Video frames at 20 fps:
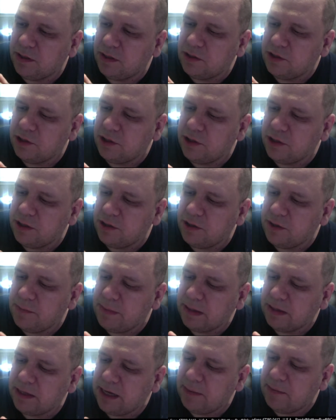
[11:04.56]
I'll show you, I'll turn
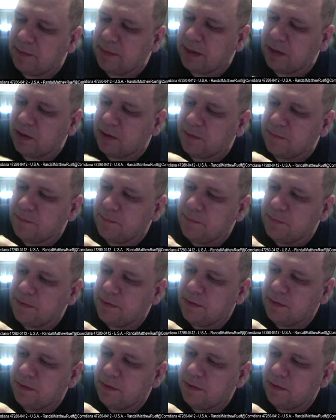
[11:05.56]
my camera back on.
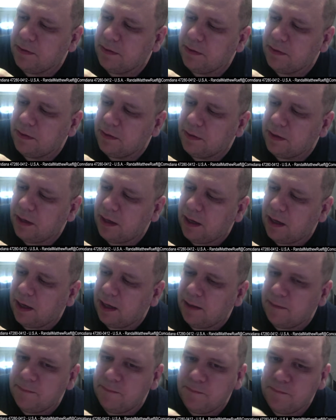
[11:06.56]

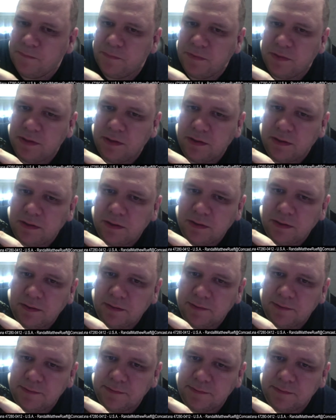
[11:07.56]
Um,
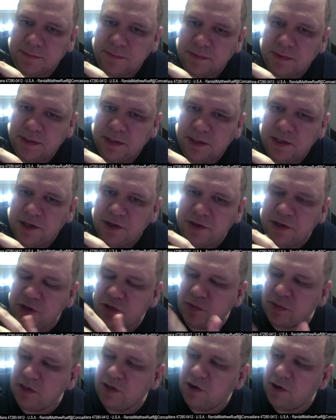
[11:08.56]
you'll
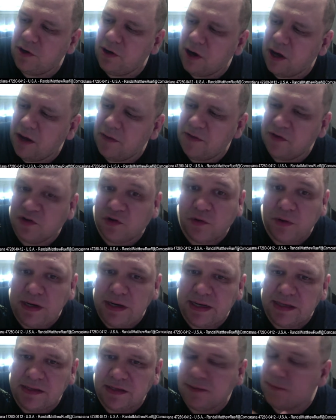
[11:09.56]
notice when I turn on, the screen
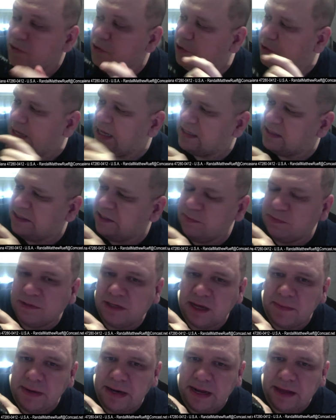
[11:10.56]
doesn't come on. You can't see what's
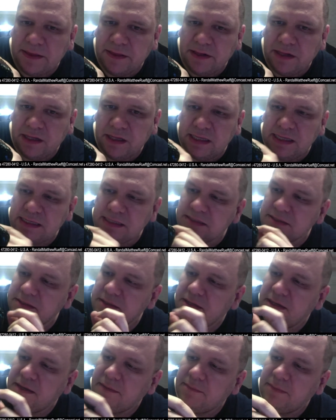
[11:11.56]
coming out of the lens.
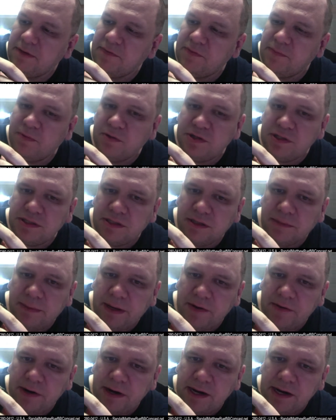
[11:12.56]
But if you push this little
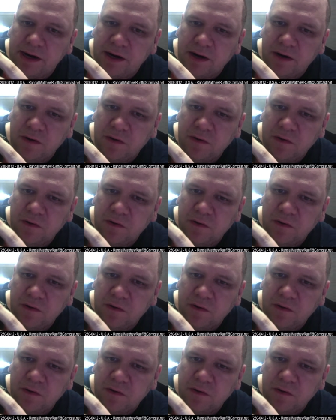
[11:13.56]
button right here,